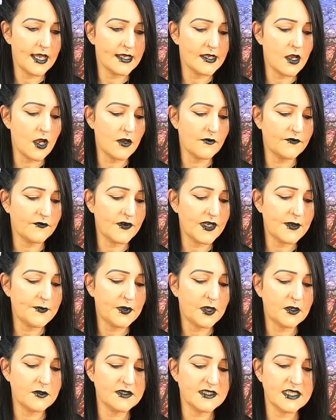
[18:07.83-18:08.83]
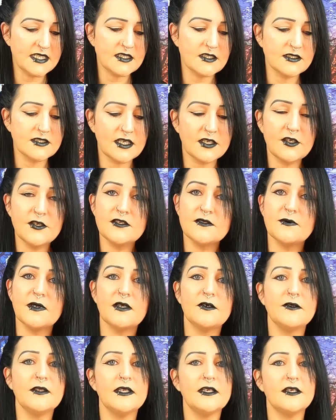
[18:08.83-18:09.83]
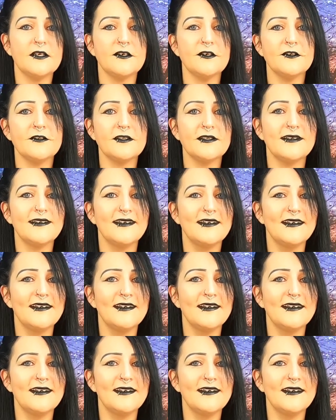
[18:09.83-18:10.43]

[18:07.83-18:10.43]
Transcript: I got free postage because I used my honey card.